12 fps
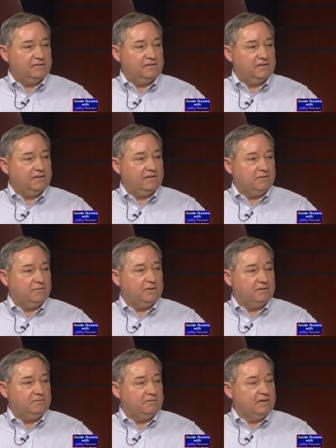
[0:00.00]
something that
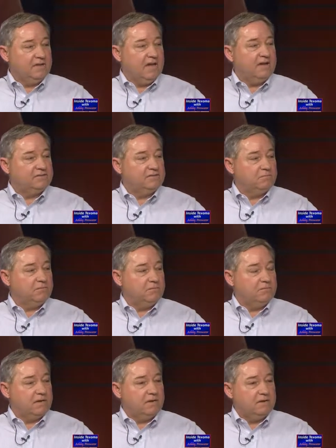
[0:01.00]
we'll have
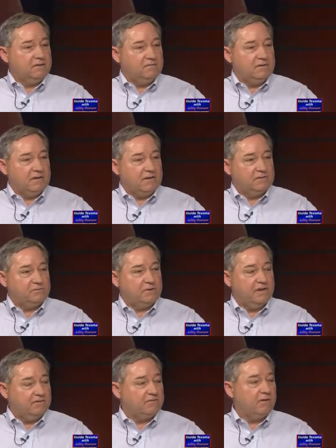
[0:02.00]
some as
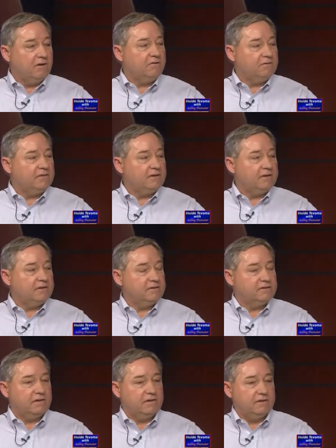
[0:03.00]
we have growth.
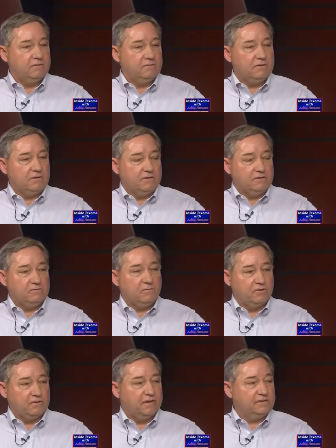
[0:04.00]
There's
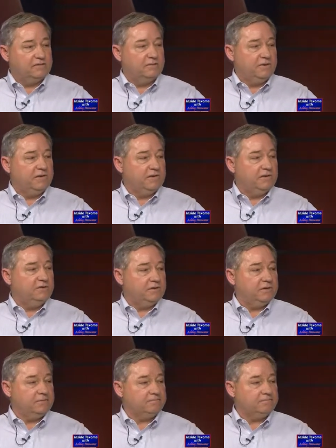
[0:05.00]
more things that we can do to it.